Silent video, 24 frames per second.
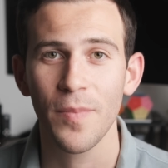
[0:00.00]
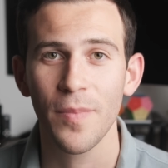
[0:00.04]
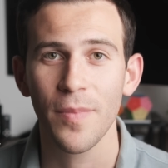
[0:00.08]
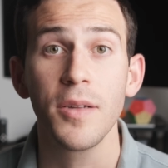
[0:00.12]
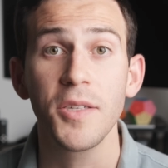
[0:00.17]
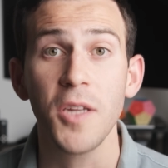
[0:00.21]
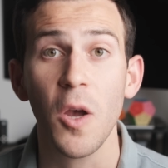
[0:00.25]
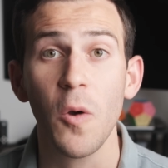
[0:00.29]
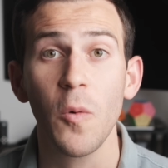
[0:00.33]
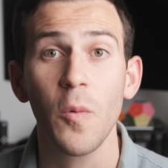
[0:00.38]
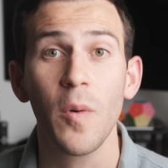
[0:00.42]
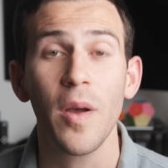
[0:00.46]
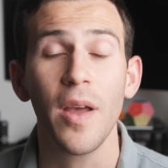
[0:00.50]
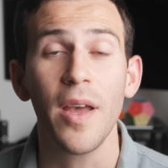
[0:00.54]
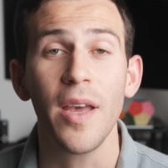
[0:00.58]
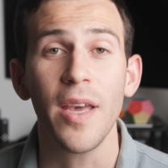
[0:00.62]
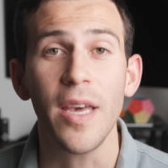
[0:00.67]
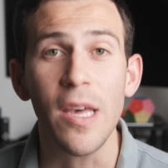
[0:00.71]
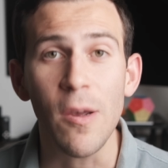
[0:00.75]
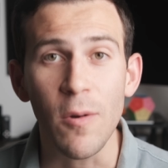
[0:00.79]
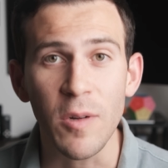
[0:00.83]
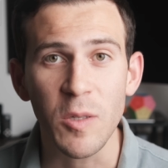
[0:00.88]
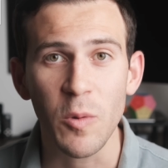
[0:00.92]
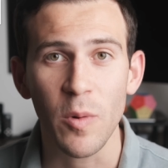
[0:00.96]
So
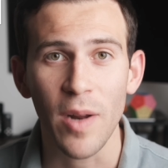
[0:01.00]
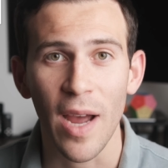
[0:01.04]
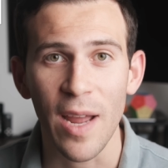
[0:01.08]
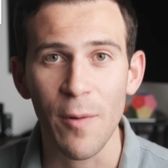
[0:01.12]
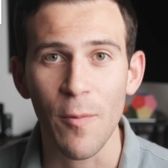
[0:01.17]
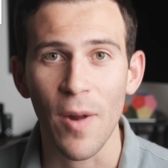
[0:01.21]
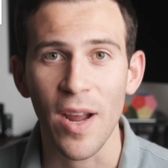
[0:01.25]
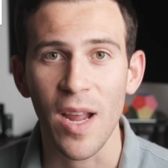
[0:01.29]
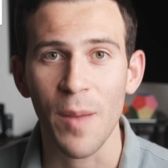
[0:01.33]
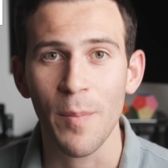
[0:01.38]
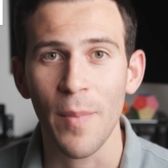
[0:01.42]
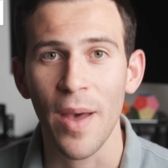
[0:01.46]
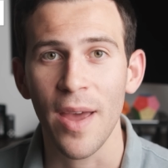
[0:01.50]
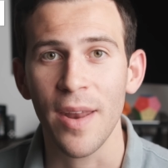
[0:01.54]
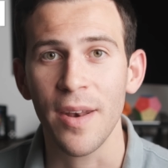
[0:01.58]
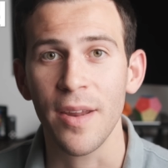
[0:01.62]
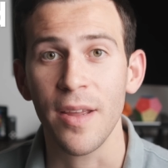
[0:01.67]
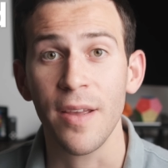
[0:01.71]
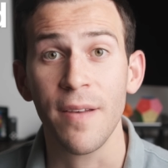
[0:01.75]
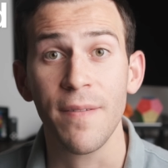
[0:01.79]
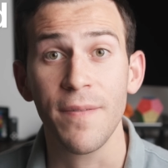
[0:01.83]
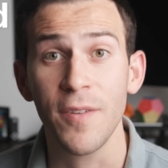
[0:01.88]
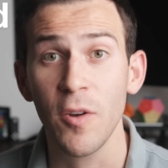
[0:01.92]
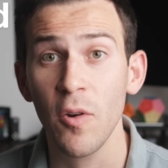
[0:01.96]
Here's what I'd recommend
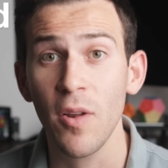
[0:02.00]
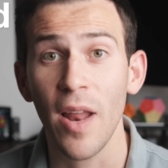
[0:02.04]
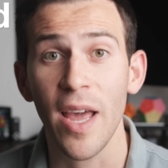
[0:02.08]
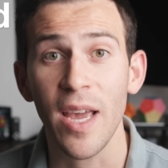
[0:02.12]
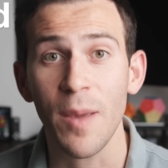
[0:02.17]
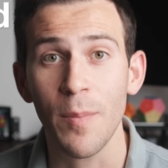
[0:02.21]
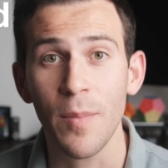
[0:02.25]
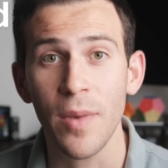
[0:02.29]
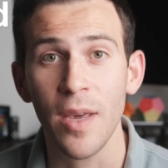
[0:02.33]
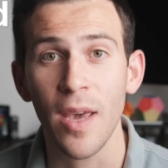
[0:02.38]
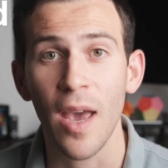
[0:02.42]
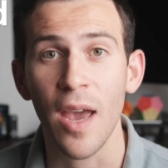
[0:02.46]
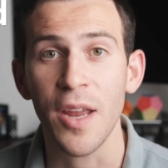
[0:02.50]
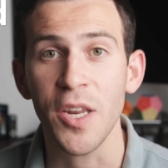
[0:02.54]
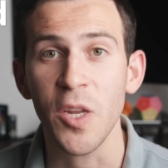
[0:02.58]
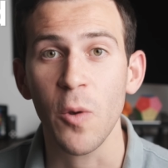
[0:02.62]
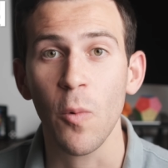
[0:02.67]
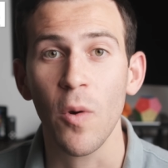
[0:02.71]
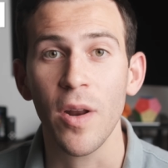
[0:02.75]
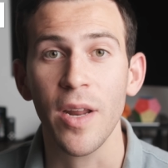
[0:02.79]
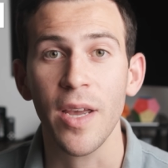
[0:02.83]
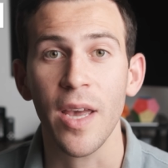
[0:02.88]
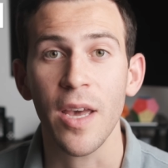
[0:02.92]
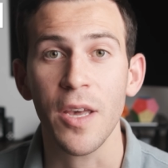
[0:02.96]
if you're like me and you
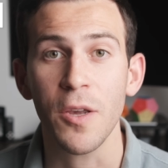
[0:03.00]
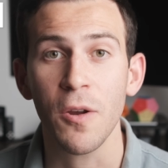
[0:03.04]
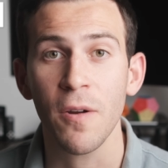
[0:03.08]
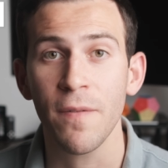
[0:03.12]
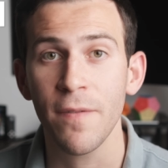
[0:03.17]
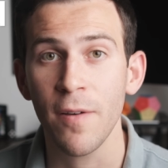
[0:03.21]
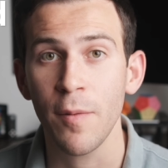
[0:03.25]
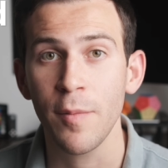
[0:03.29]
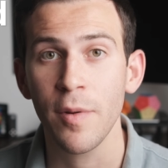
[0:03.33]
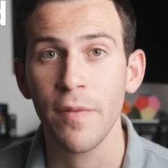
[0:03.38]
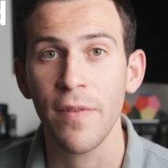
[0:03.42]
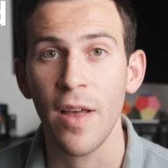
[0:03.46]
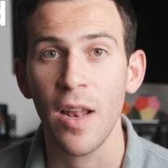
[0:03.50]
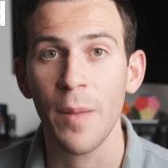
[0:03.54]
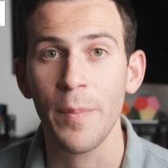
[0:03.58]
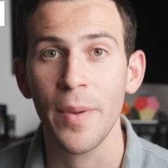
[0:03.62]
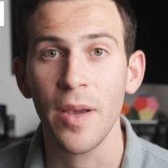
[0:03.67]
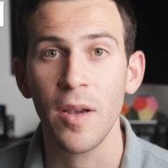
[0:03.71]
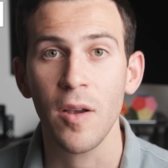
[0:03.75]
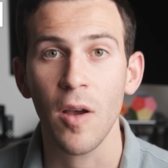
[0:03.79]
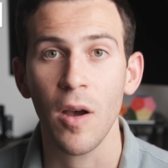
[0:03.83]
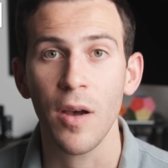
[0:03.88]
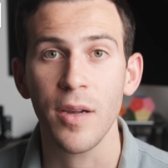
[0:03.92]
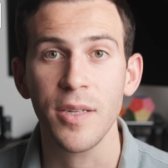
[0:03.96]
want to get your film
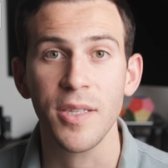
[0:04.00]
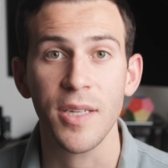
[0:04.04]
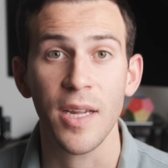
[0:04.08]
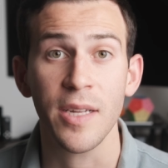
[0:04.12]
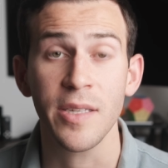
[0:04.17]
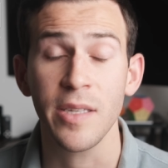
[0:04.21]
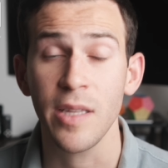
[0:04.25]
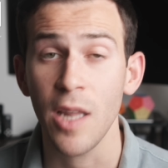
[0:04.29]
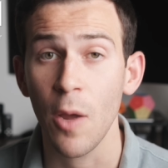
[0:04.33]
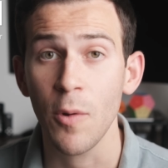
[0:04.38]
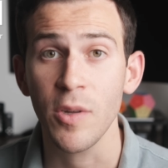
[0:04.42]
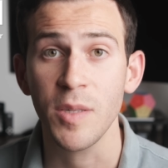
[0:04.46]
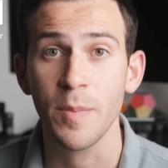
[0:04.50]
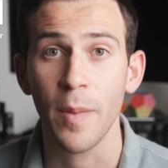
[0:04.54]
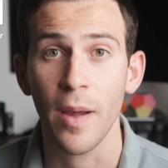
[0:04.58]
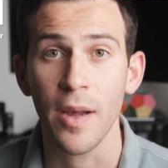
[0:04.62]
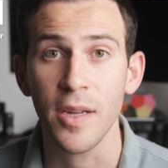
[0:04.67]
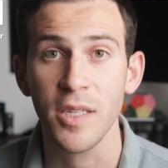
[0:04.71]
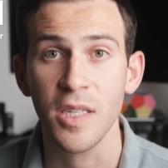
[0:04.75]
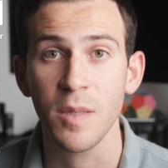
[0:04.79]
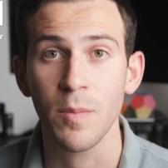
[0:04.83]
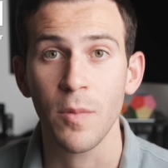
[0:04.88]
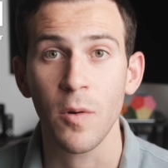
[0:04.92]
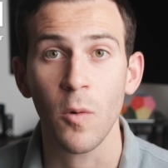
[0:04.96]
developing costs as low as
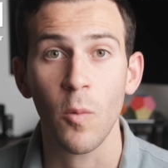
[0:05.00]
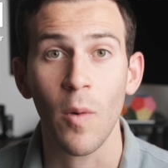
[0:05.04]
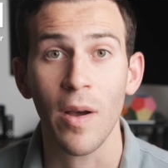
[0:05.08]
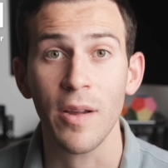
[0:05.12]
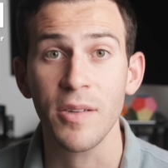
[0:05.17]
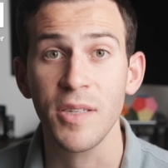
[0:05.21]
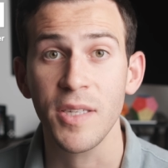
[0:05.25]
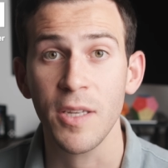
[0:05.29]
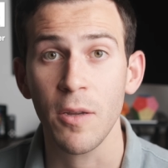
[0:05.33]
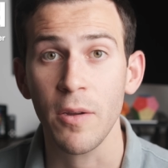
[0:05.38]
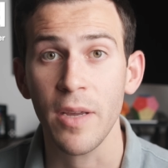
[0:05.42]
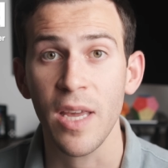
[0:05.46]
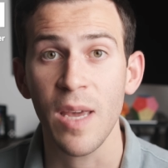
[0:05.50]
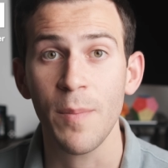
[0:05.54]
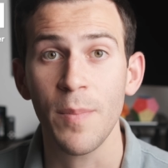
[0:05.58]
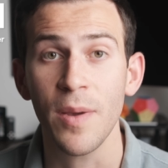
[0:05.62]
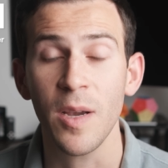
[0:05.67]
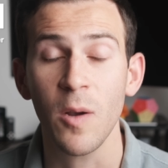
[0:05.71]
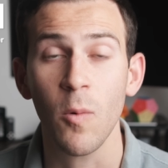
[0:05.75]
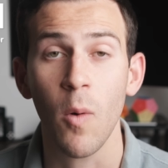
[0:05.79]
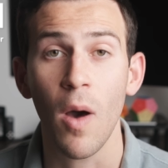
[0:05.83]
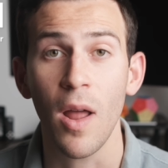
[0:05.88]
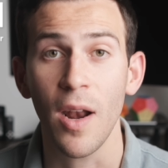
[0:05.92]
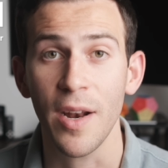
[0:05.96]
possible while still keeping
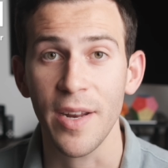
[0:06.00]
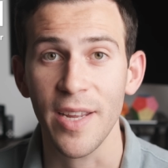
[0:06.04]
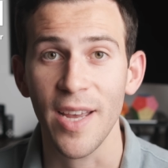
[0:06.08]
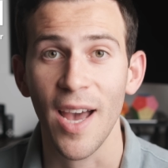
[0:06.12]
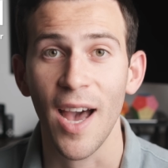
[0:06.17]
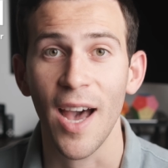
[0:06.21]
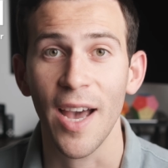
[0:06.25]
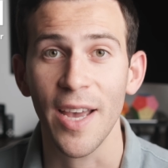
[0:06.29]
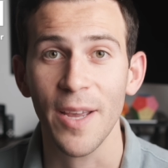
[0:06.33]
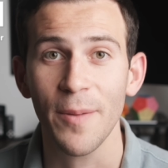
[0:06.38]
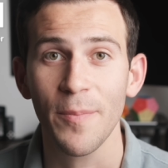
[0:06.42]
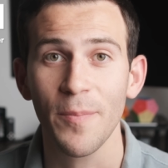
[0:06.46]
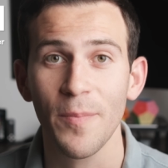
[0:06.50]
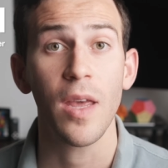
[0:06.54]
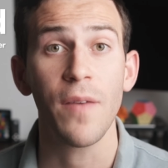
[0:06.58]
quality high.